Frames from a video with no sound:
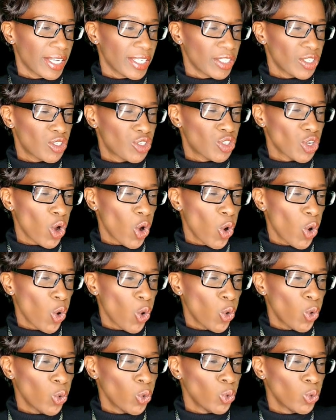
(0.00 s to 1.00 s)

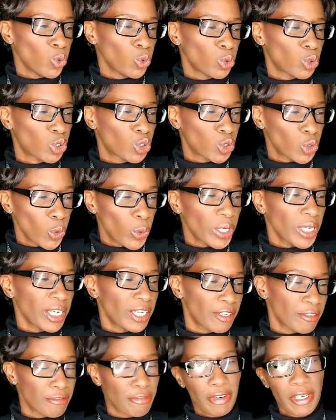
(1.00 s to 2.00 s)
So Suki
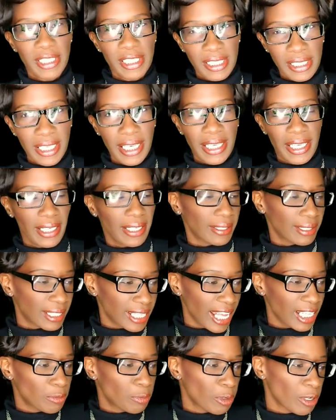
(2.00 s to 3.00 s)
confronts Nikki.
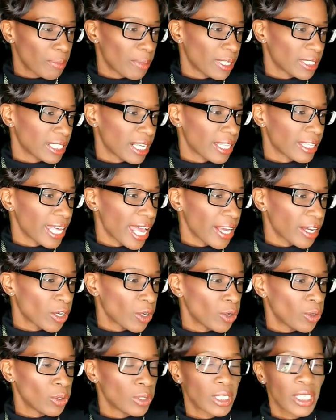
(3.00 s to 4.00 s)
That's pretty much how that
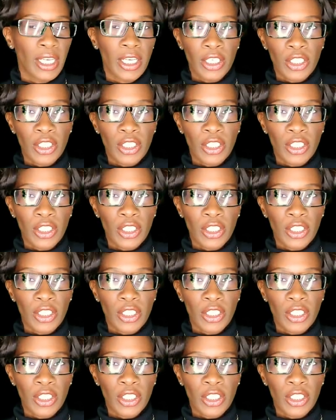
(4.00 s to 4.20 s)
goes.